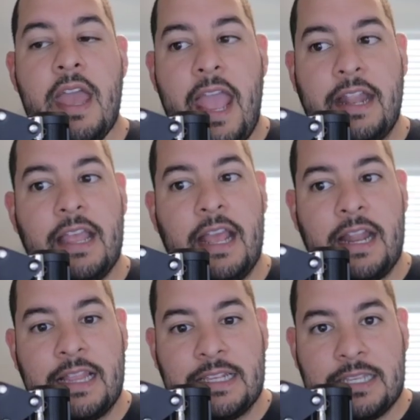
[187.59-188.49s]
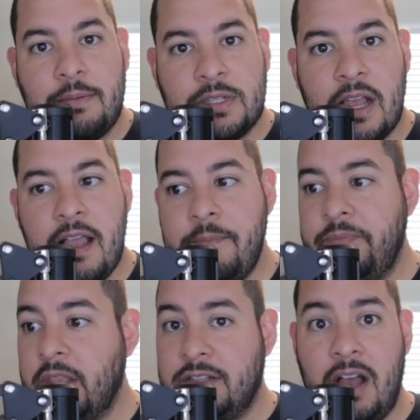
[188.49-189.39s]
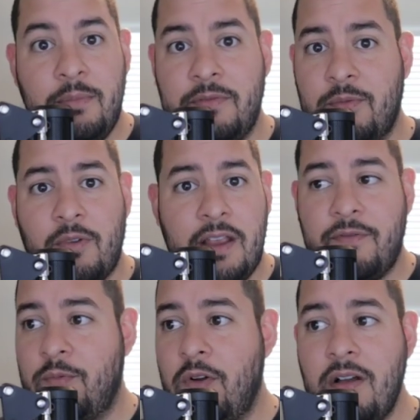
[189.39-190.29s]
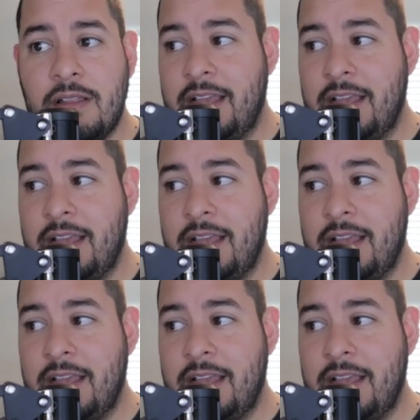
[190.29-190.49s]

And at the same time, taught me from right from wrong.